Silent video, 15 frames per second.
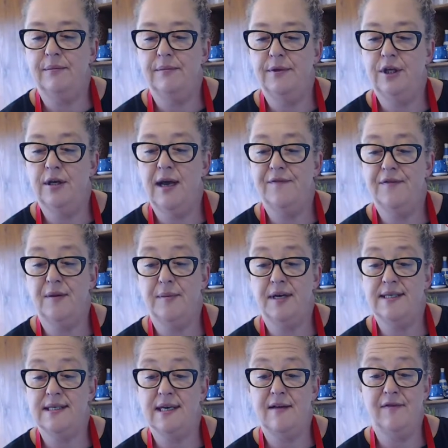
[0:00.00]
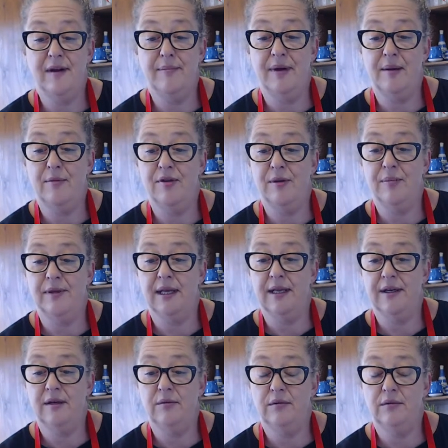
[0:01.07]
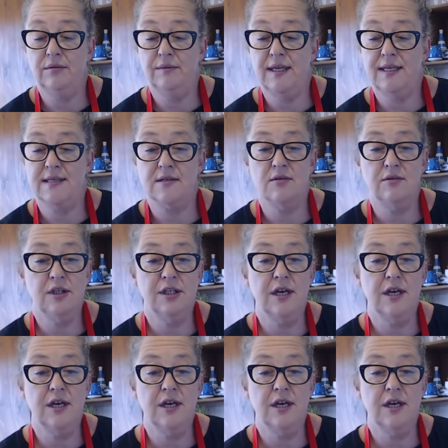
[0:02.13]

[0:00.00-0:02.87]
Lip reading: You have the most lovely bum on the planet. Well, that's good.